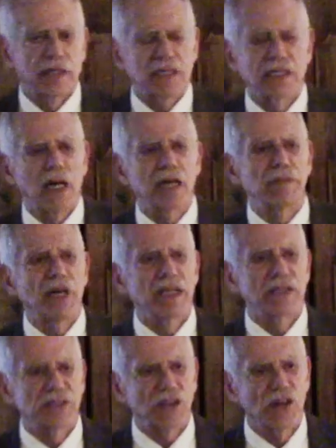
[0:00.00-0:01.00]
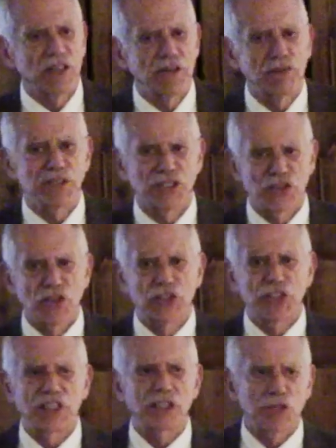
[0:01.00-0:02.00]
the time I started
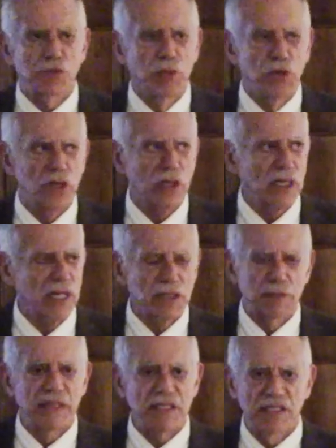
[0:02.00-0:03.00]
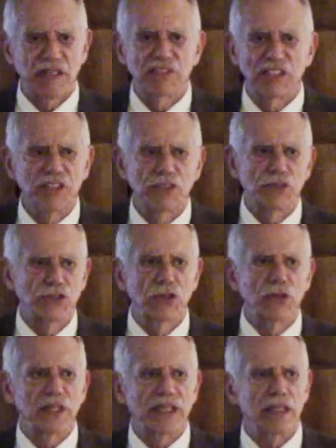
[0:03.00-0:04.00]
researching this book, I spent seven years
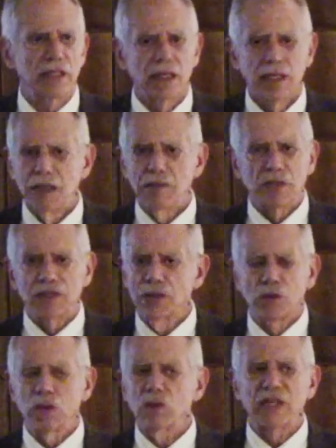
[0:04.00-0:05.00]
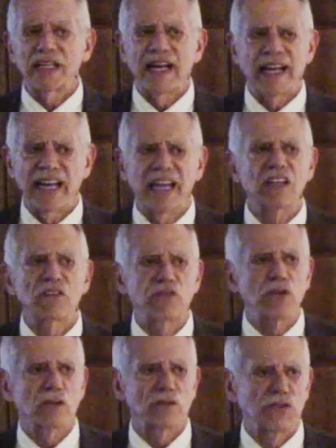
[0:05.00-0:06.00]
doing it but there were only a
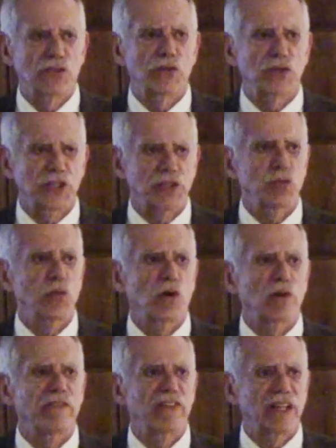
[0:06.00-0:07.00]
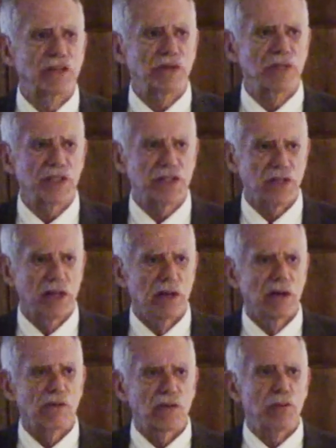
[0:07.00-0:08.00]
handful of Jewish war veterans
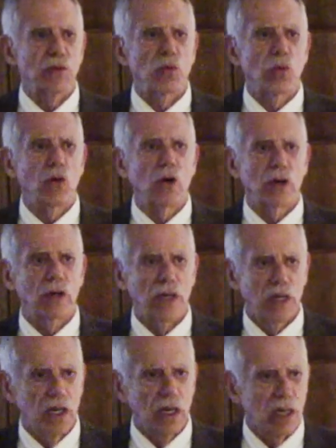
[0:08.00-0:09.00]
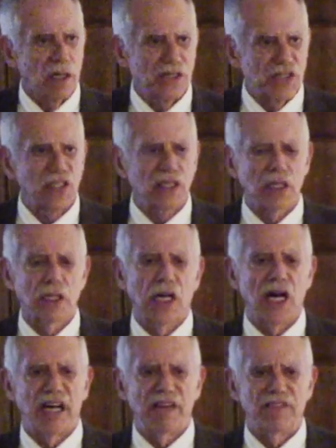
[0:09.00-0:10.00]
from the war still
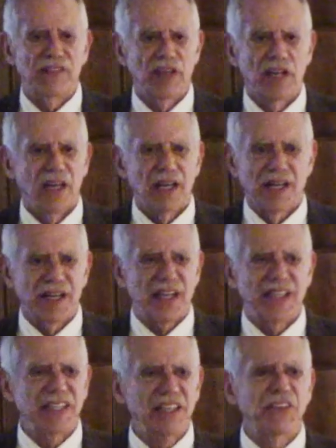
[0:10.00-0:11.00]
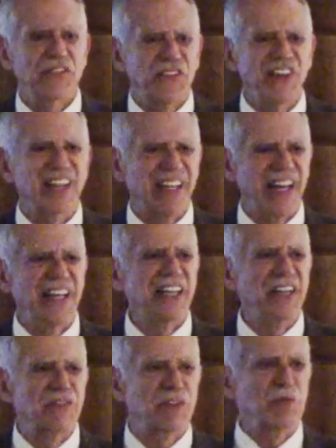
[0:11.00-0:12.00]
alive. And I didn't feel
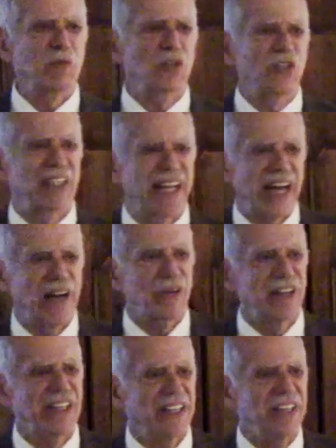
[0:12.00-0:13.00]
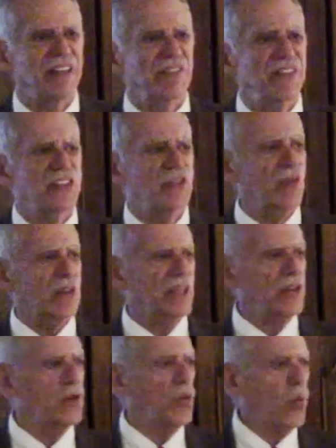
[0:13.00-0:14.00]
any of them could carry individually
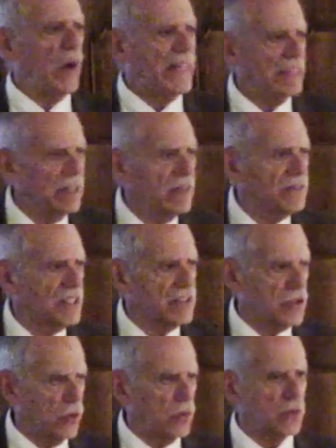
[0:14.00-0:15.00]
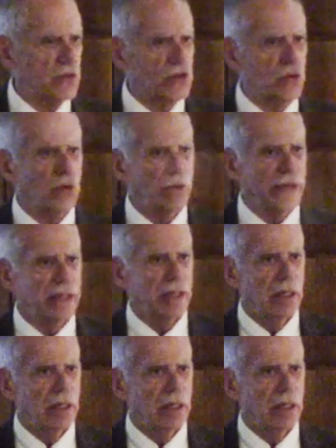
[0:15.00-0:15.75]
the weight of this whole story.